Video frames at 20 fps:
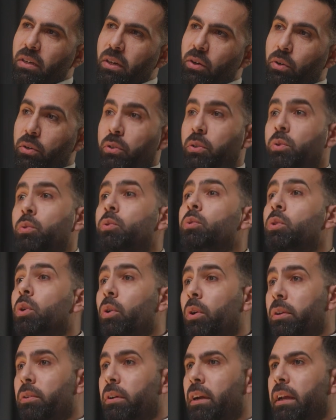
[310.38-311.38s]
or you
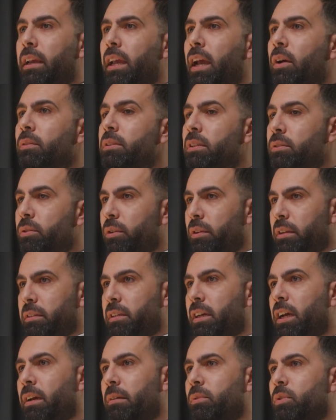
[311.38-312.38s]
call your accountant all the
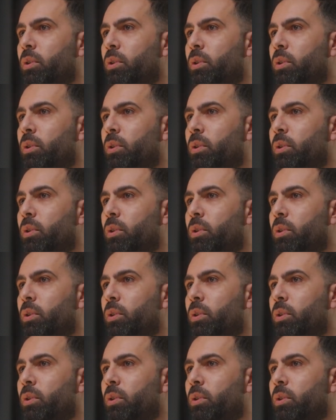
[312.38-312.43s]
time